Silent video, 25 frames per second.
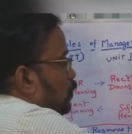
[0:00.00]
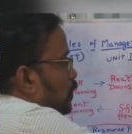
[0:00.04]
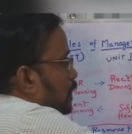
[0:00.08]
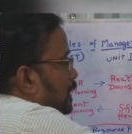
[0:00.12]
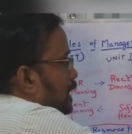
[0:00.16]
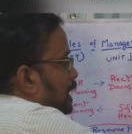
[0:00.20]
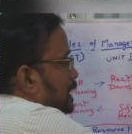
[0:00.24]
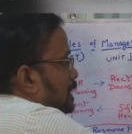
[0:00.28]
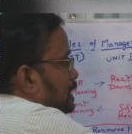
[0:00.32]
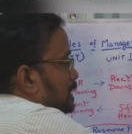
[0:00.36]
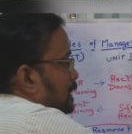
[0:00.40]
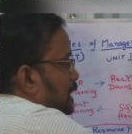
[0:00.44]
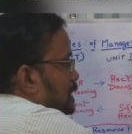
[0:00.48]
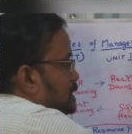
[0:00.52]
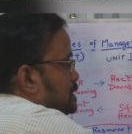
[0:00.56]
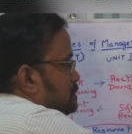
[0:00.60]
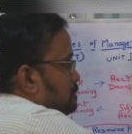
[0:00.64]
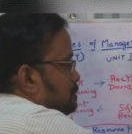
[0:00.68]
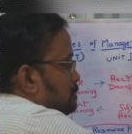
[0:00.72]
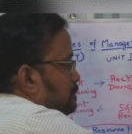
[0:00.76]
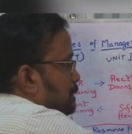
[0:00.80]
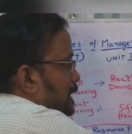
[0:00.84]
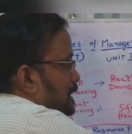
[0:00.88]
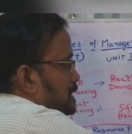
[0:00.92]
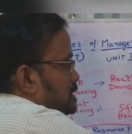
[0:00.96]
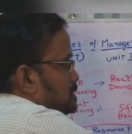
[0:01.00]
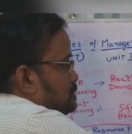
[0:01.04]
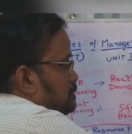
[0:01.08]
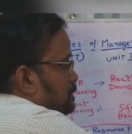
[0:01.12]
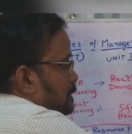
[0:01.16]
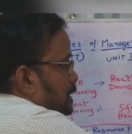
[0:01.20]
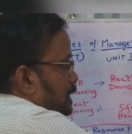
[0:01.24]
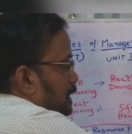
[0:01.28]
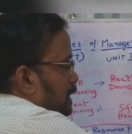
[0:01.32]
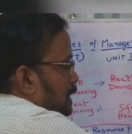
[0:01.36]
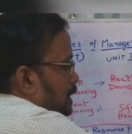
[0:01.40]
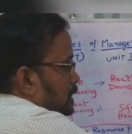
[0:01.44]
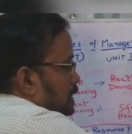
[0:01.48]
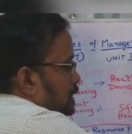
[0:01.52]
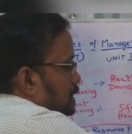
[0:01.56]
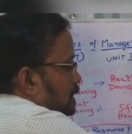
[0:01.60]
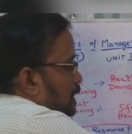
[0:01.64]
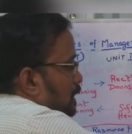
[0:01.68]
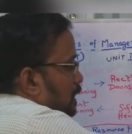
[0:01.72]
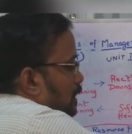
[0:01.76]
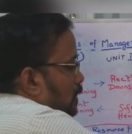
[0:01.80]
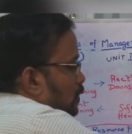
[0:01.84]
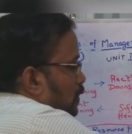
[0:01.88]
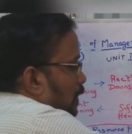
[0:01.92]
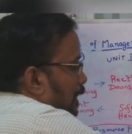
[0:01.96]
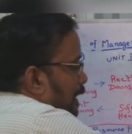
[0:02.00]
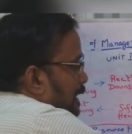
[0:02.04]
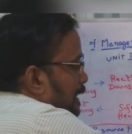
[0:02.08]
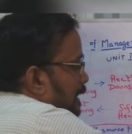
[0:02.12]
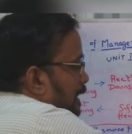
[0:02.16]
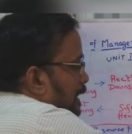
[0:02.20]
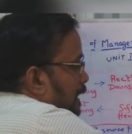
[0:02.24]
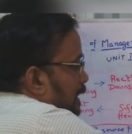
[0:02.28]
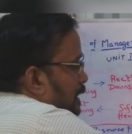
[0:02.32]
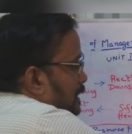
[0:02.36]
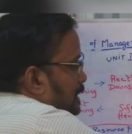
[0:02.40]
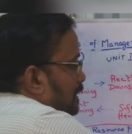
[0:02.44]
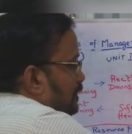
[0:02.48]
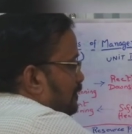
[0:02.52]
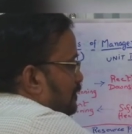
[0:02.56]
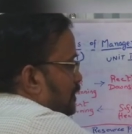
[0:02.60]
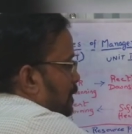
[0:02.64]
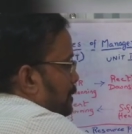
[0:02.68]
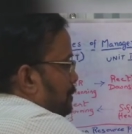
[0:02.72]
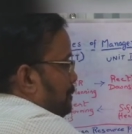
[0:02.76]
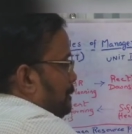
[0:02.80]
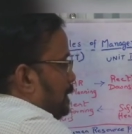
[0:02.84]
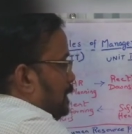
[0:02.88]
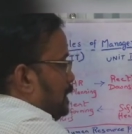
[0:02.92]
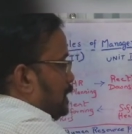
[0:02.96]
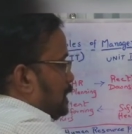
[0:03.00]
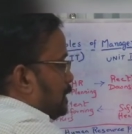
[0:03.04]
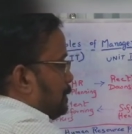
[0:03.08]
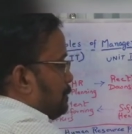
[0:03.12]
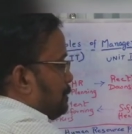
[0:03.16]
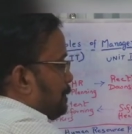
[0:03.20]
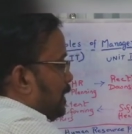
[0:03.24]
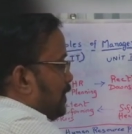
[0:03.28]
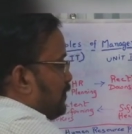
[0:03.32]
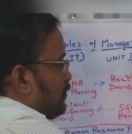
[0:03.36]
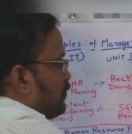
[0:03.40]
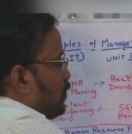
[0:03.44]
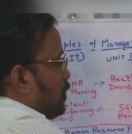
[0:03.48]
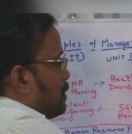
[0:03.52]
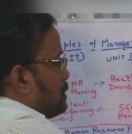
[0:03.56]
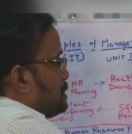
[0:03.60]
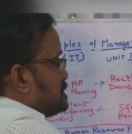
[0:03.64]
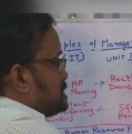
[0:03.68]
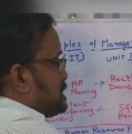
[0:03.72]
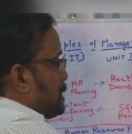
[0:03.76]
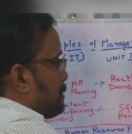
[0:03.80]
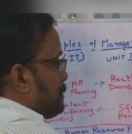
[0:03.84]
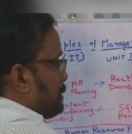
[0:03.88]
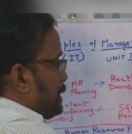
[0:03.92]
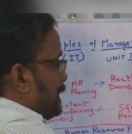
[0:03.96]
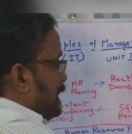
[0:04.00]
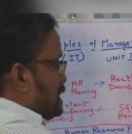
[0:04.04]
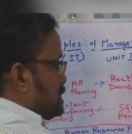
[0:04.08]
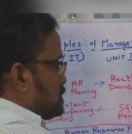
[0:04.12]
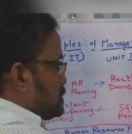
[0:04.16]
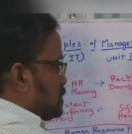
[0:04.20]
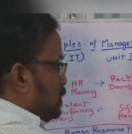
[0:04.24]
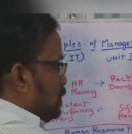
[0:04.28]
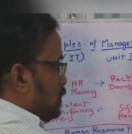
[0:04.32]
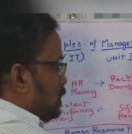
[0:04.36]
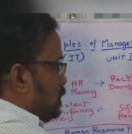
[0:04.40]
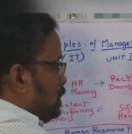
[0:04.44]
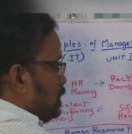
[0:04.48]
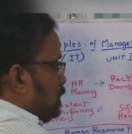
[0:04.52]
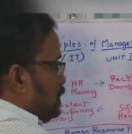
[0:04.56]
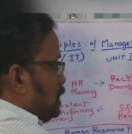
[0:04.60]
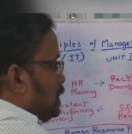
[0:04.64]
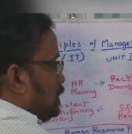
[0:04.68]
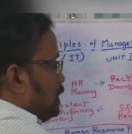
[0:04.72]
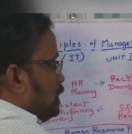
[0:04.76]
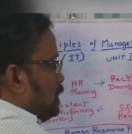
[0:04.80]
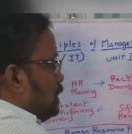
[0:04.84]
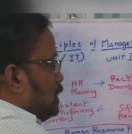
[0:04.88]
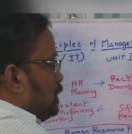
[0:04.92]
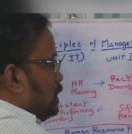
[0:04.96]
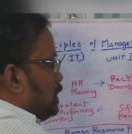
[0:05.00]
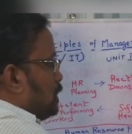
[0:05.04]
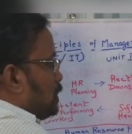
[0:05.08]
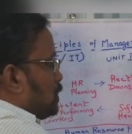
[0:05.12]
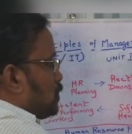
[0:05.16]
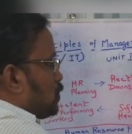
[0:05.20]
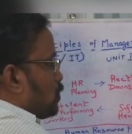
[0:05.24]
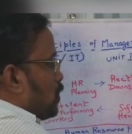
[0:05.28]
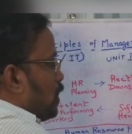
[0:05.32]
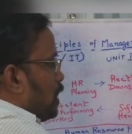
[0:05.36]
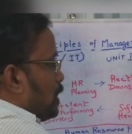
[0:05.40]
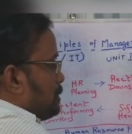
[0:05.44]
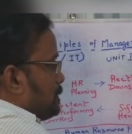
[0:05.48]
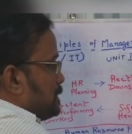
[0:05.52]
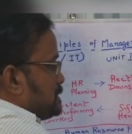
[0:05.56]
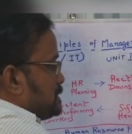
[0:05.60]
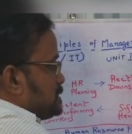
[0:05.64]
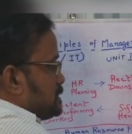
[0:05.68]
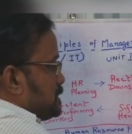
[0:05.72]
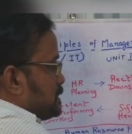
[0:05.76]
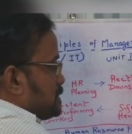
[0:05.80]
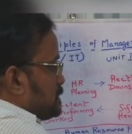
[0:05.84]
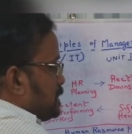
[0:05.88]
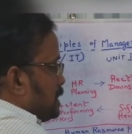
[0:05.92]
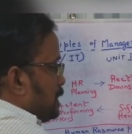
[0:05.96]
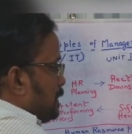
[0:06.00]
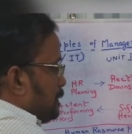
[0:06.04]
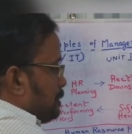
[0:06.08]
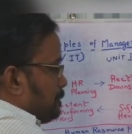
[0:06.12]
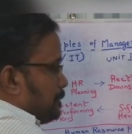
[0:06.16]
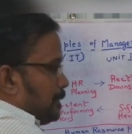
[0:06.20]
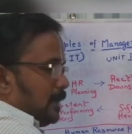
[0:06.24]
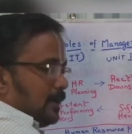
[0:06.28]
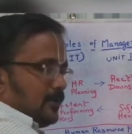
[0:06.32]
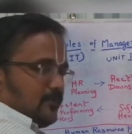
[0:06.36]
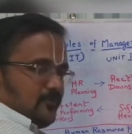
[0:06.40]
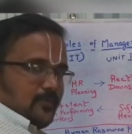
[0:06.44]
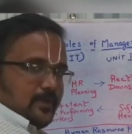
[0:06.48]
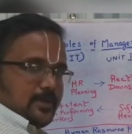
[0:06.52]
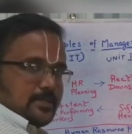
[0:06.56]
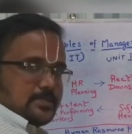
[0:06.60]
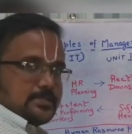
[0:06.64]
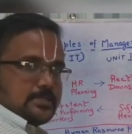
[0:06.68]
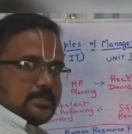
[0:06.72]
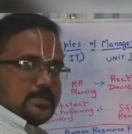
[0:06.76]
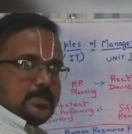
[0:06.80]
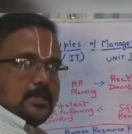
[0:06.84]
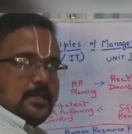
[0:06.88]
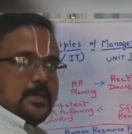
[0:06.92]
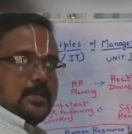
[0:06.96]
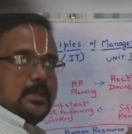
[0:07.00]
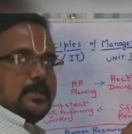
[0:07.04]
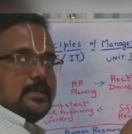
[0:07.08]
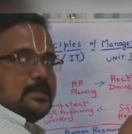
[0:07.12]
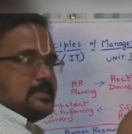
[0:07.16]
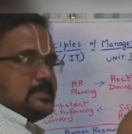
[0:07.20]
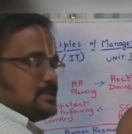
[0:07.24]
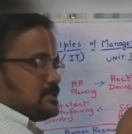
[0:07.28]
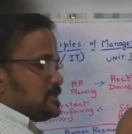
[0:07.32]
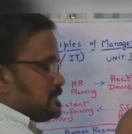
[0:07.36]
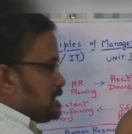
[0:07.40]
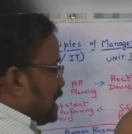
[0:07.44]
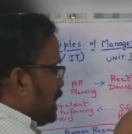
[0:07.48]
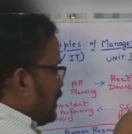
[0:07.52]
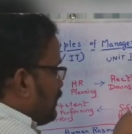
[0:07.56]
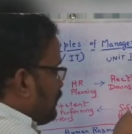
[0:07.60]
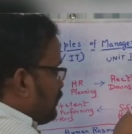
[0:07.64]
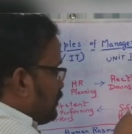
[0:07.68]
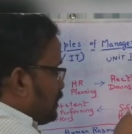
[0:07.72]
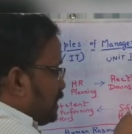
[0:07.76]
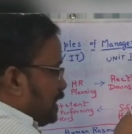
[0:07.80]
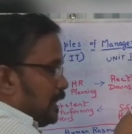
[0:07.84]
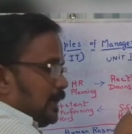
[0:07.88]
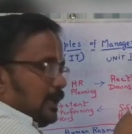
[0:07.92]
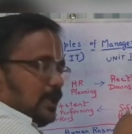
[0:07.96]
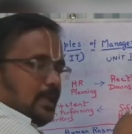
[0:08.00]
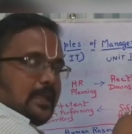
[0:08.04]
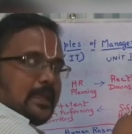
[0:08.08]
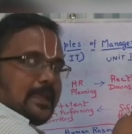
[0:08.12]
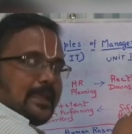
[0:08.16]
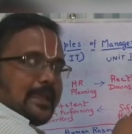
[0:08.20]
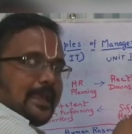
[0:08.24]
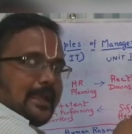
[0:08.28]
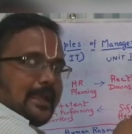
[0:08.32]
orientation, placement, training and development, performance appraisal, compensation and benefits, safety,